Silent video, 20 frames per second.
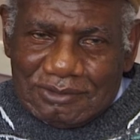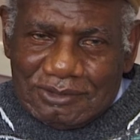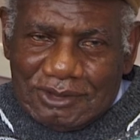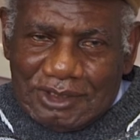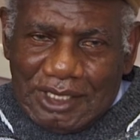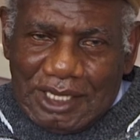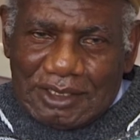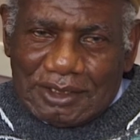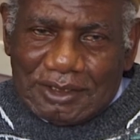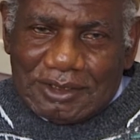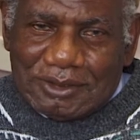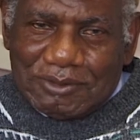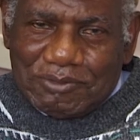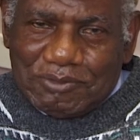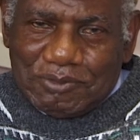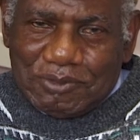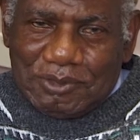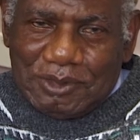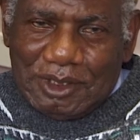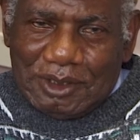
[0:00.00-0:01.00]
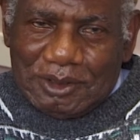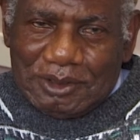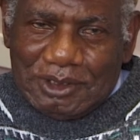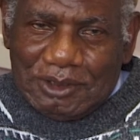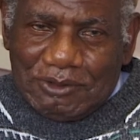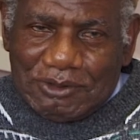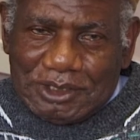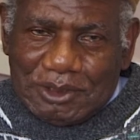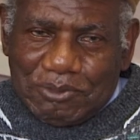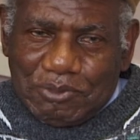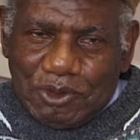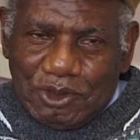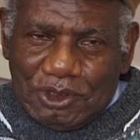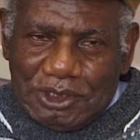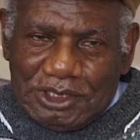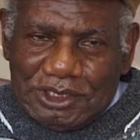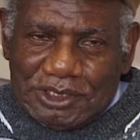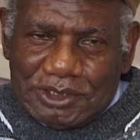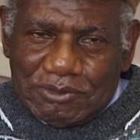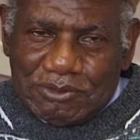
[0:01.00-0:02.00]
there was a
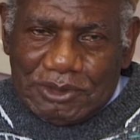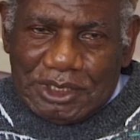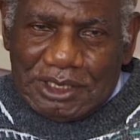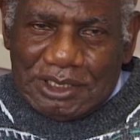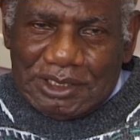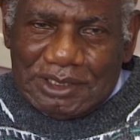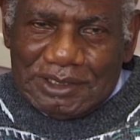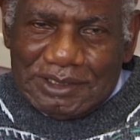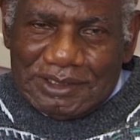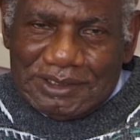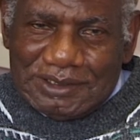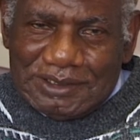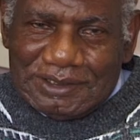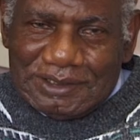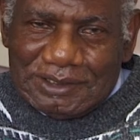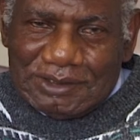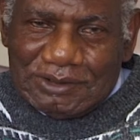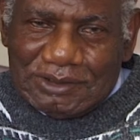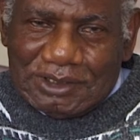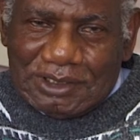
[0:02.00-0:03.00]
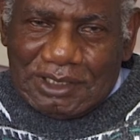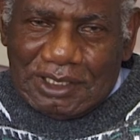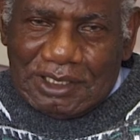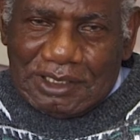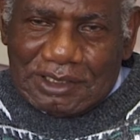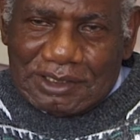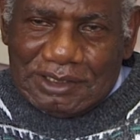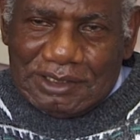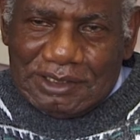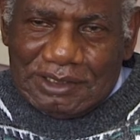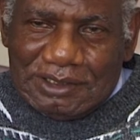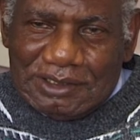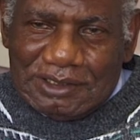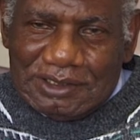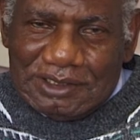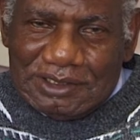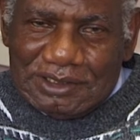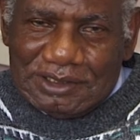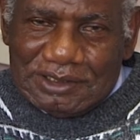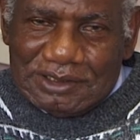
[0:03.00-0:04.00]
policeman talking.
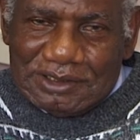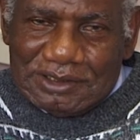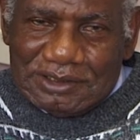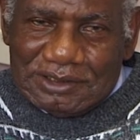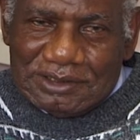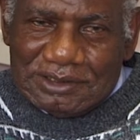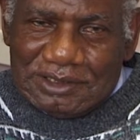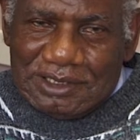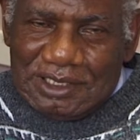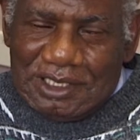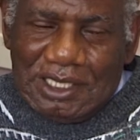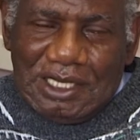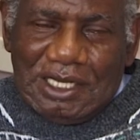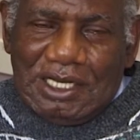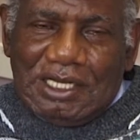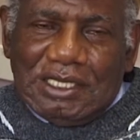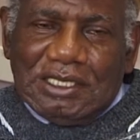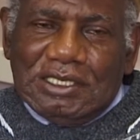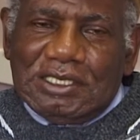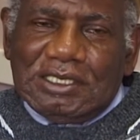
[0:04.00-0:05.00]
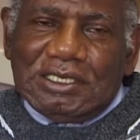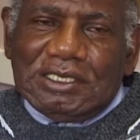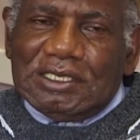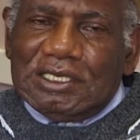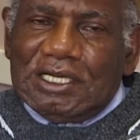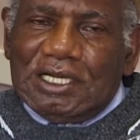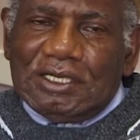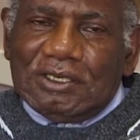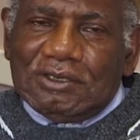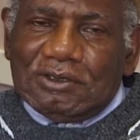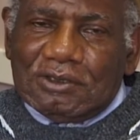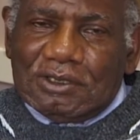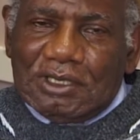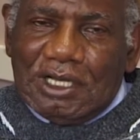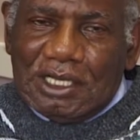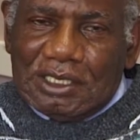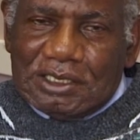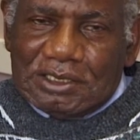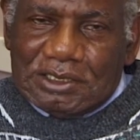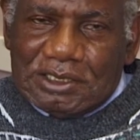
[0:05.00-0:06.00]
And he did not know
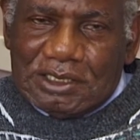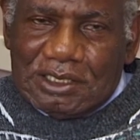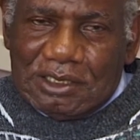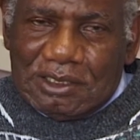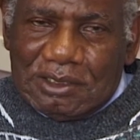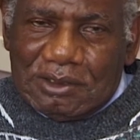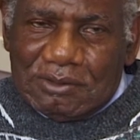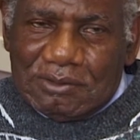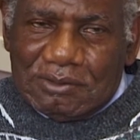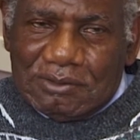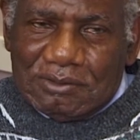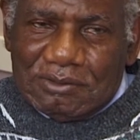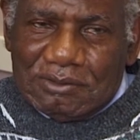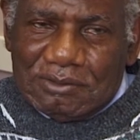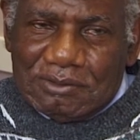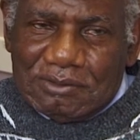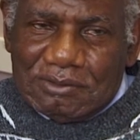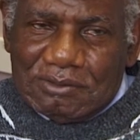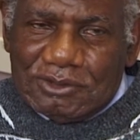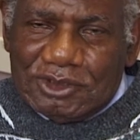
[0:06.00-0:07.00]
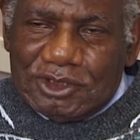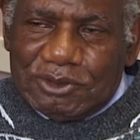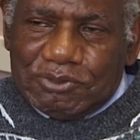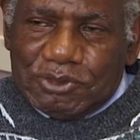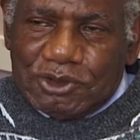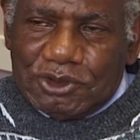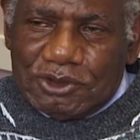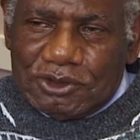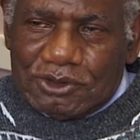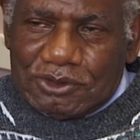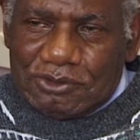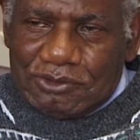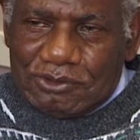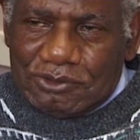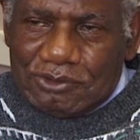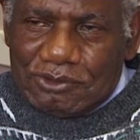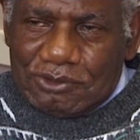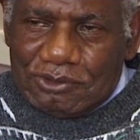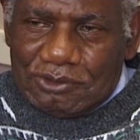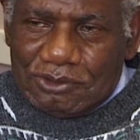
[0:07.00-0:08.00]
that the
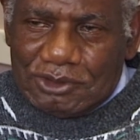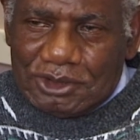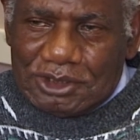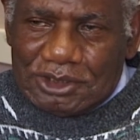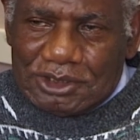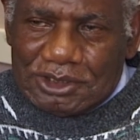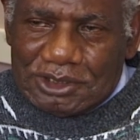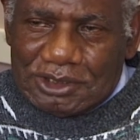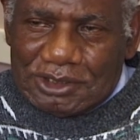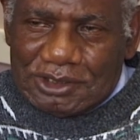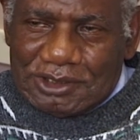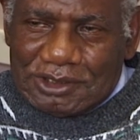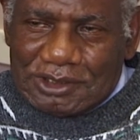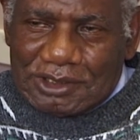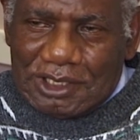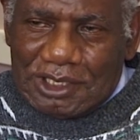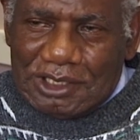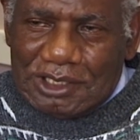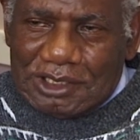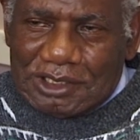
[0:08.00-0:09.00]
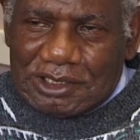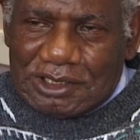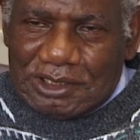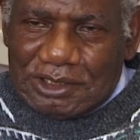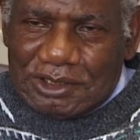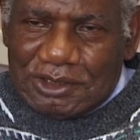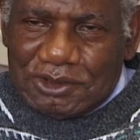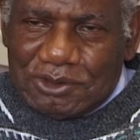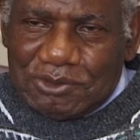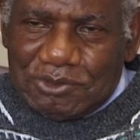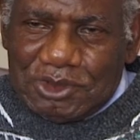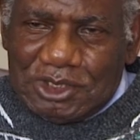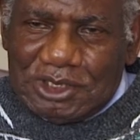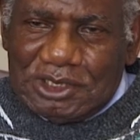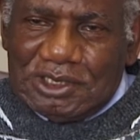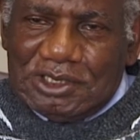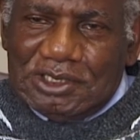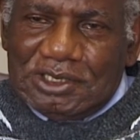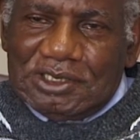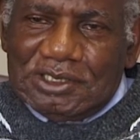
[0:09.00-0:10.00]
person was connected to
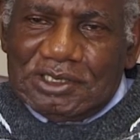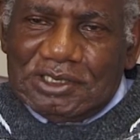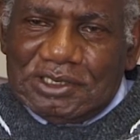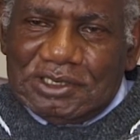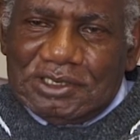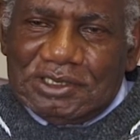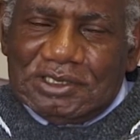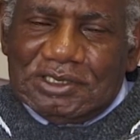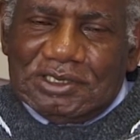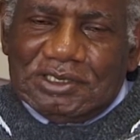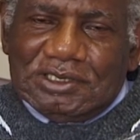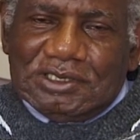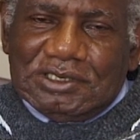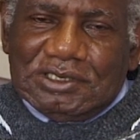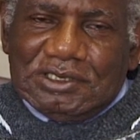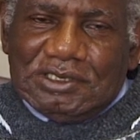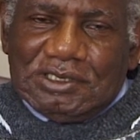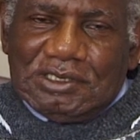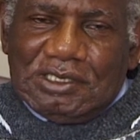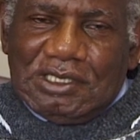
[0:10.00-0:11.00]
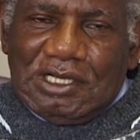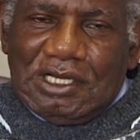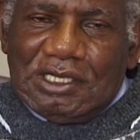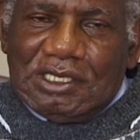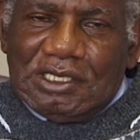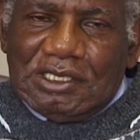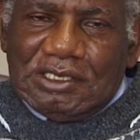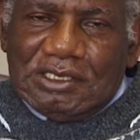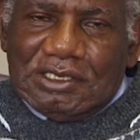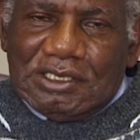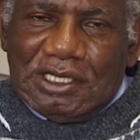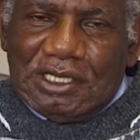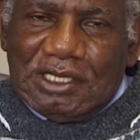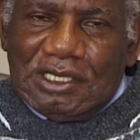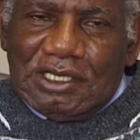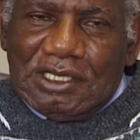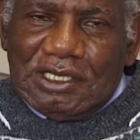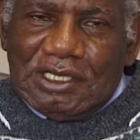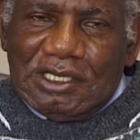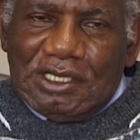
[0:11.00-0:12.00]
me. And he
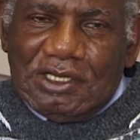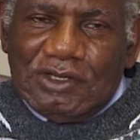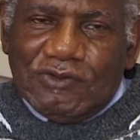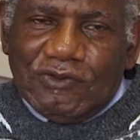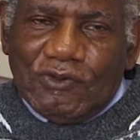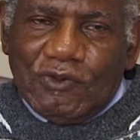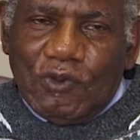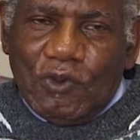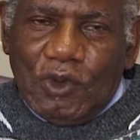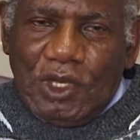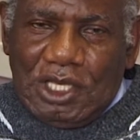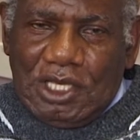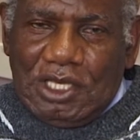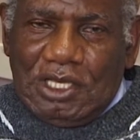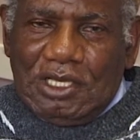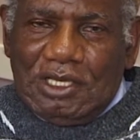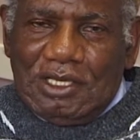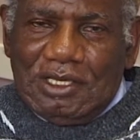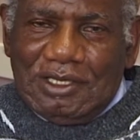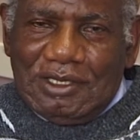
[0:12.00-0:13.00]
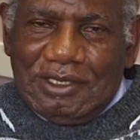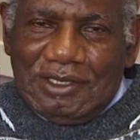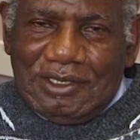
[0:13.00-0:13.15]
said, if we